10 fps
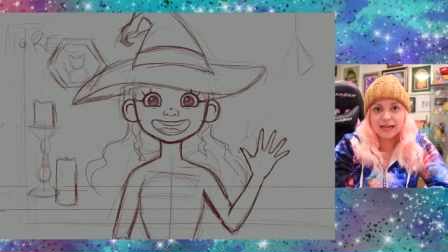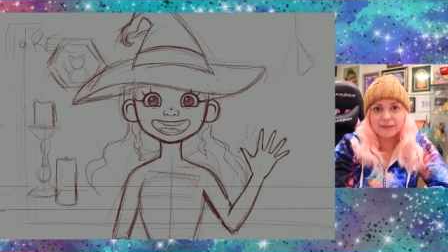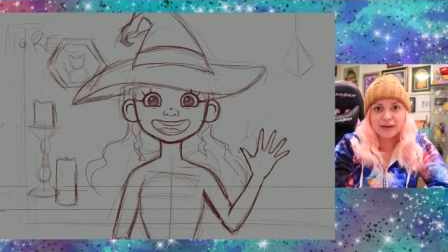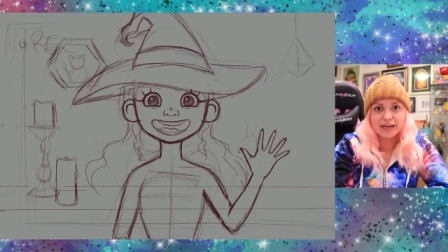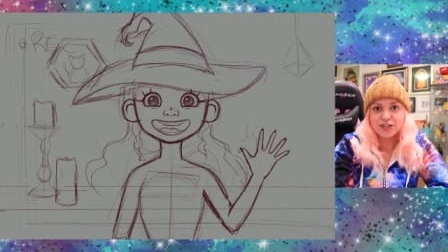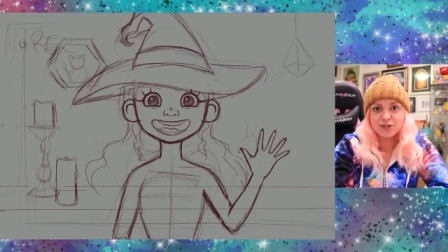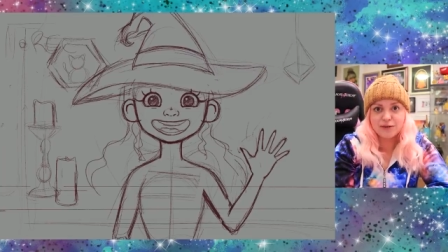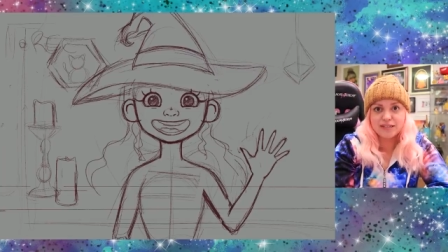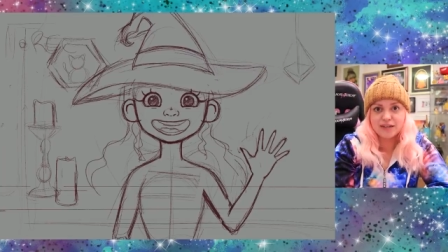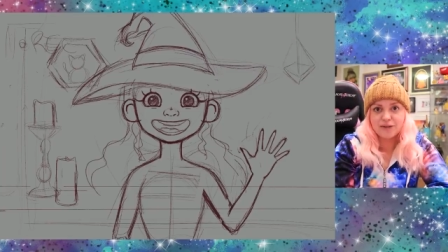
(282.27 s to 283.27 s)
I'm kind of just
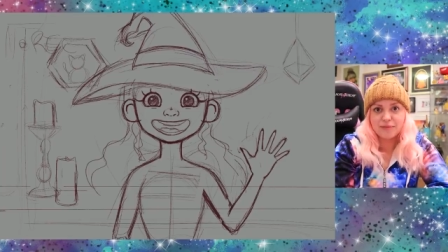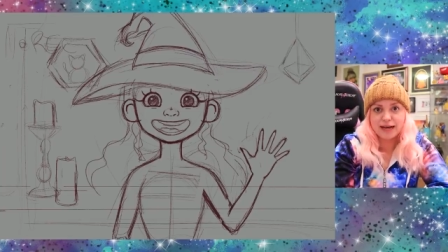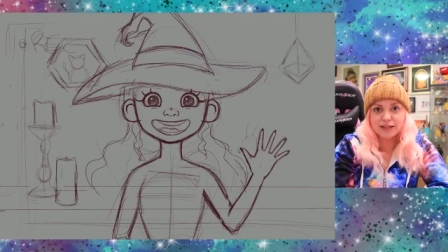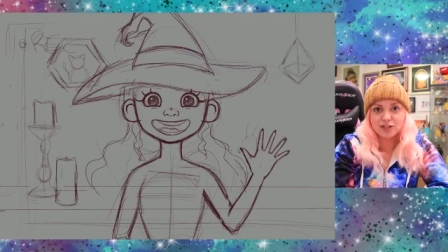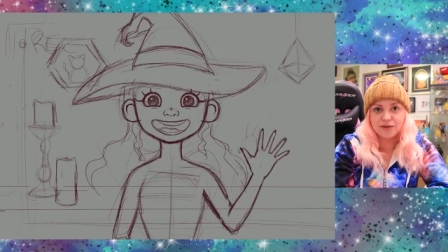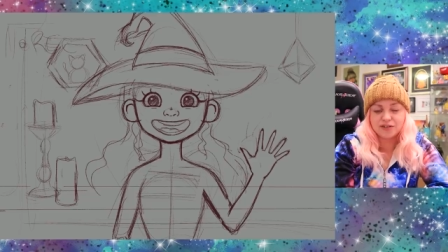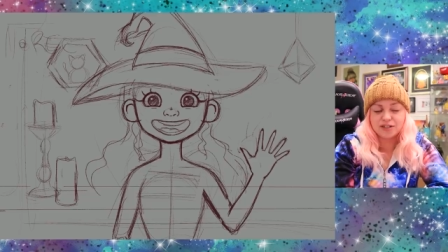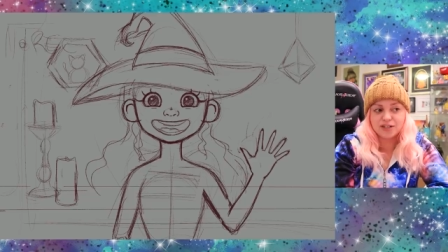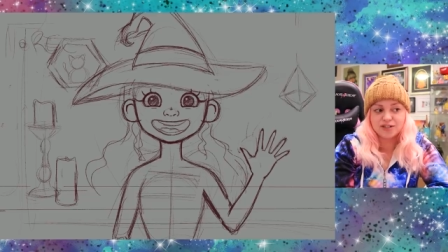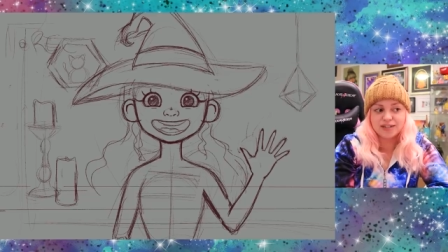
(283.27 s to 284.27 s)
basing it off past
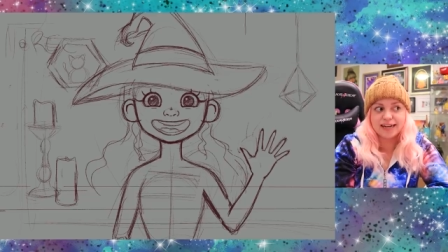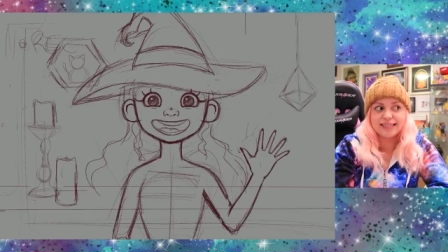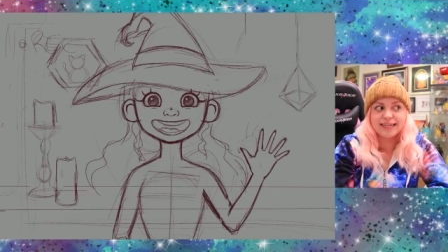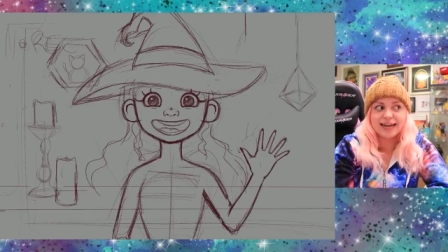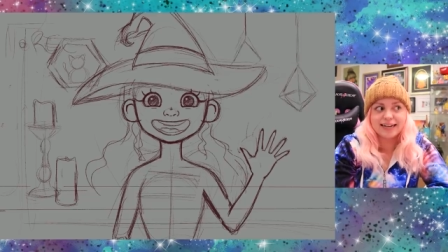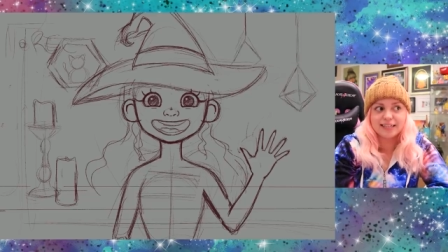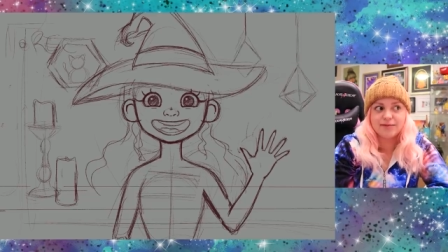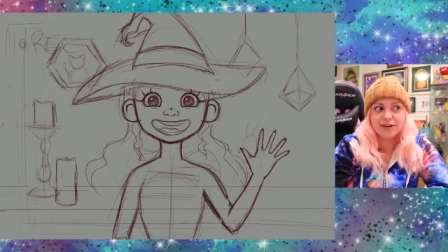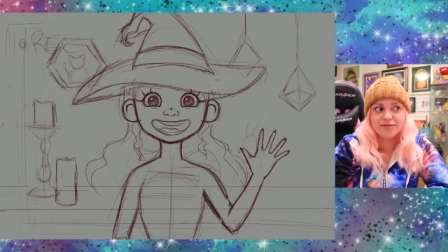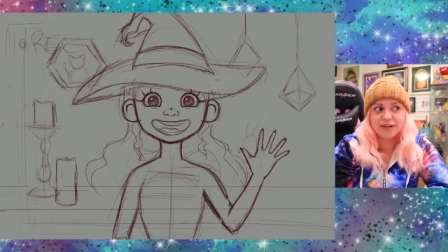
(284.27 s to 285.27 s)
conversations. And I did ask the
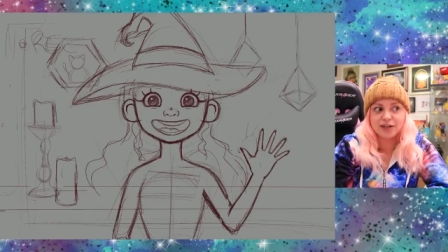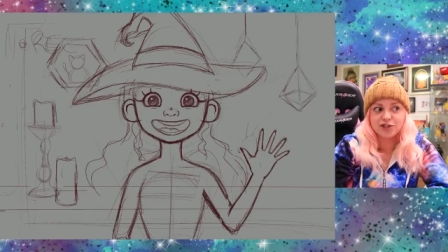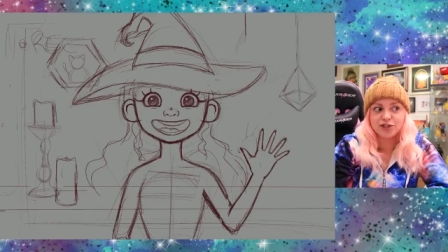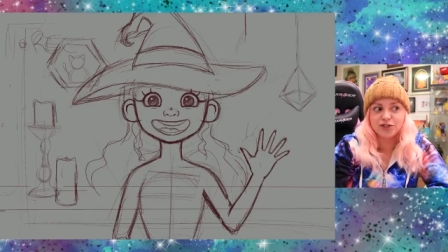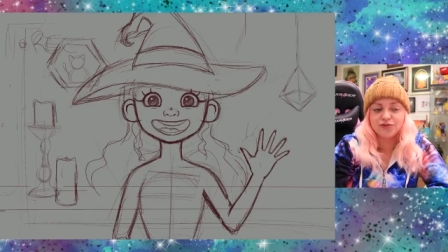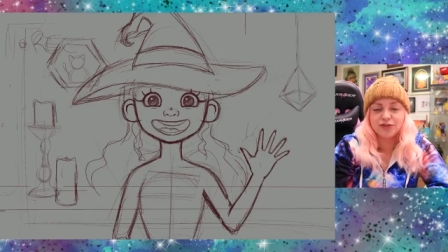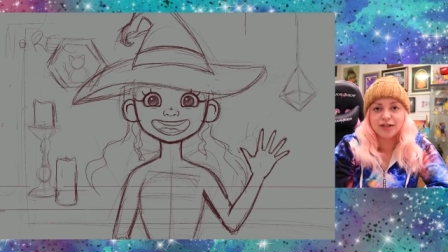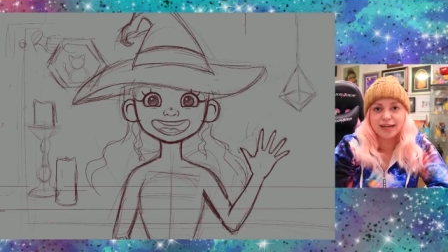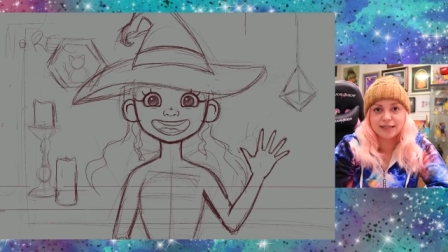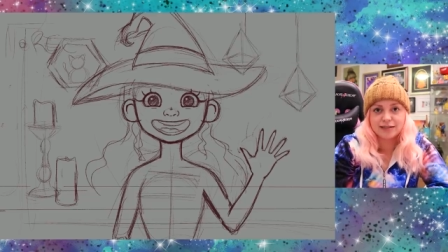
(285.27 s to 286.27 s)
manufacturer for
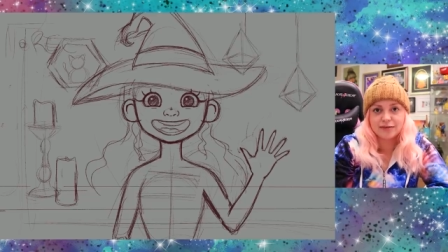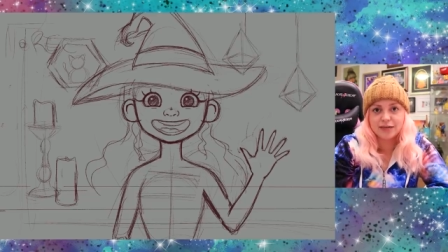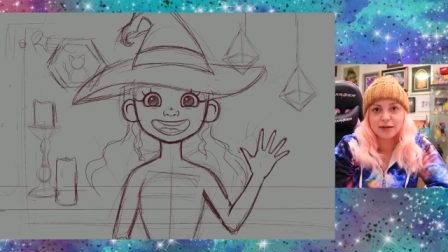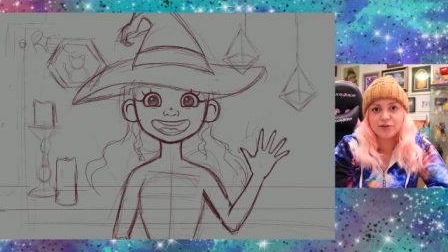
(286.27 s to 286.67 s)
an estimate.